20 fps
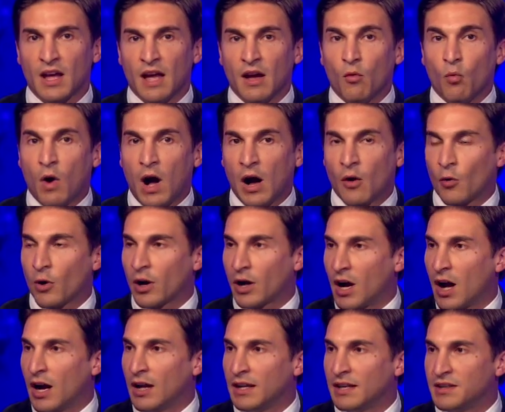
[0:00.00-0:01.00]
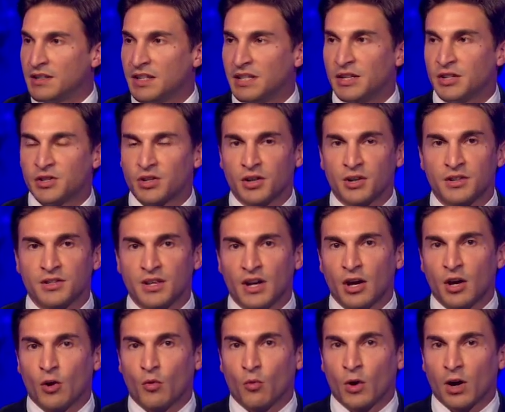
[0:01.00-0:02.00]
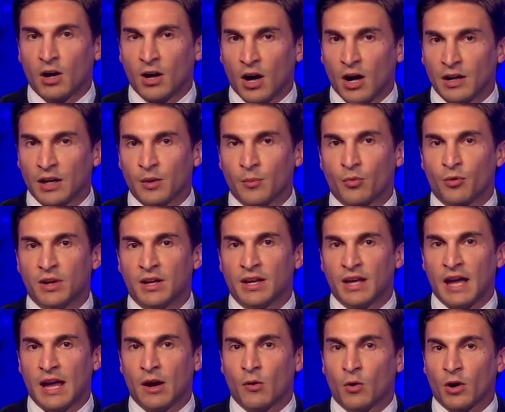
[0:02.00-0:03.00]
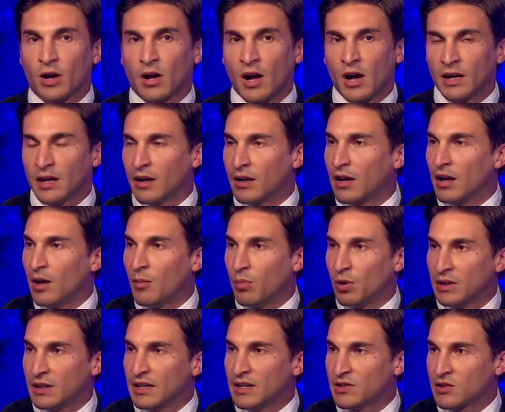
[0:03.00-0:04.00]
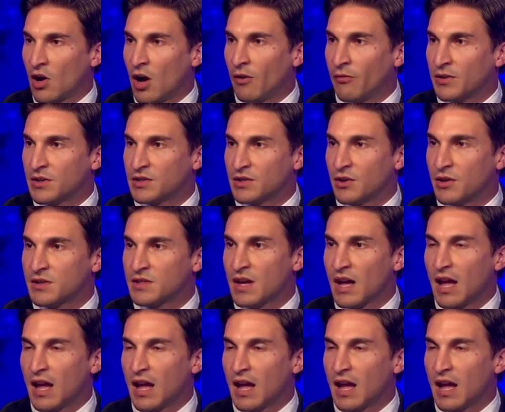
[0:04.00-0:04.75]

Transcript: While we're cutting teachers, we're cutting pre-K, we're cutting police officers.